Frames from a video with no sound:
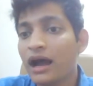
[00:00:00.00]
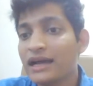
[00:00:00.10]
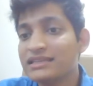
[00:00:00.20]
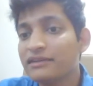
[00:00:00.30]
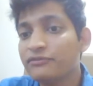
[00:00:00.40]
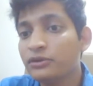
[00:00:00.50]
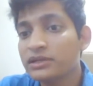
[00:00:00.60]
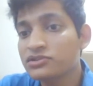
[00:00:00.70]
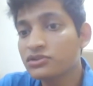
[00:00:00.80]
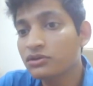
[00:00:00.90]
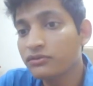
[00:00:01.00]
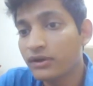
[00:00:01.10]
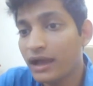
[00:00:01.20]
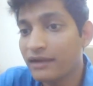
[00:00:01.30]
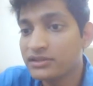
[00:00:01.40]
I say a few minutes to go
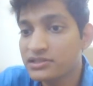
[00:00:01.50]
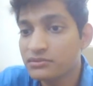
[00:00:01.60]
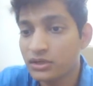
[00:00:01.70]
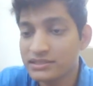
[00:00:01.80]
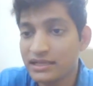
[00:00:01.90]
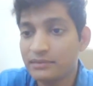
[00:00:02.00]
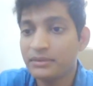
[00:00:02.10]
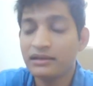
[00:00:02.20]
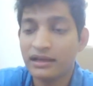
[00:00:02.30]
for averaging. What does that mean?